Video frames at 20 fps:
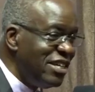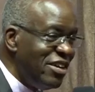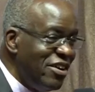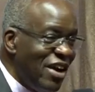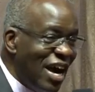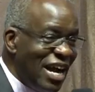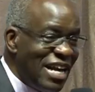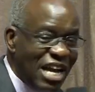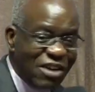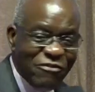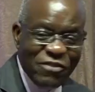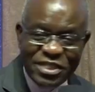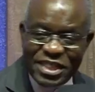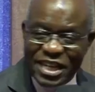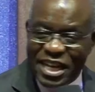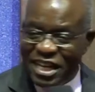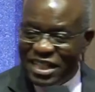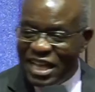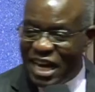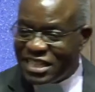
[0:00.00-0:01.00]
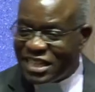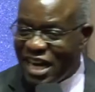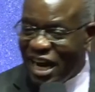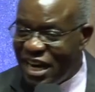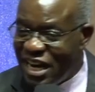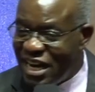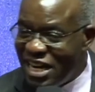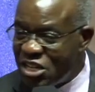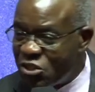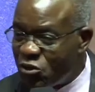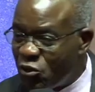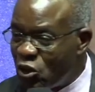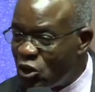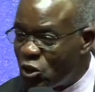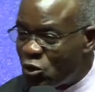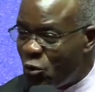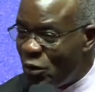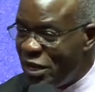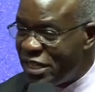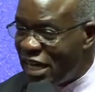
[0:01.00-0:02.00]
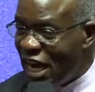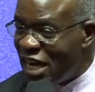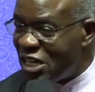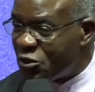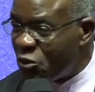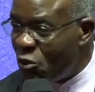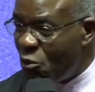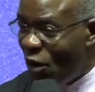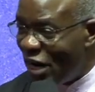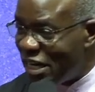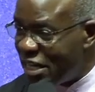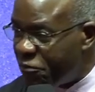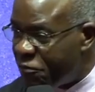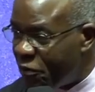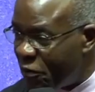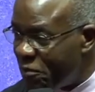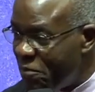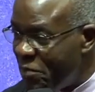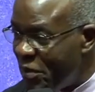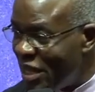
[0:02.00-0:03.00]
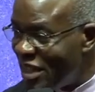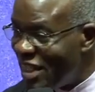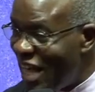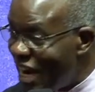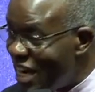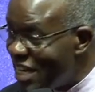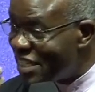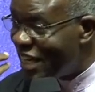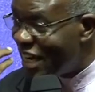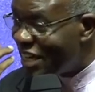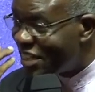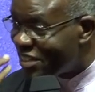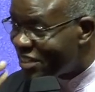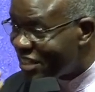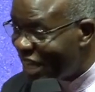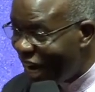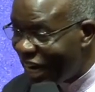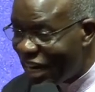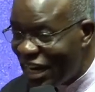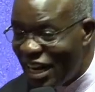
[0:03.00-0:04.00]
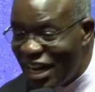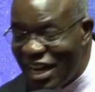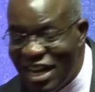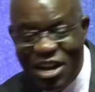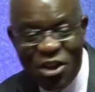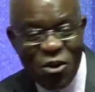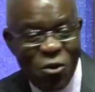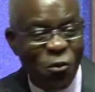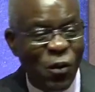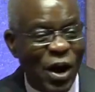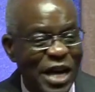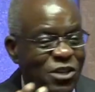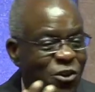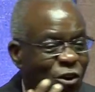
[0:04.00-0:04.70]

and everything in that garden is so sweet and so wonderful. That is exactly what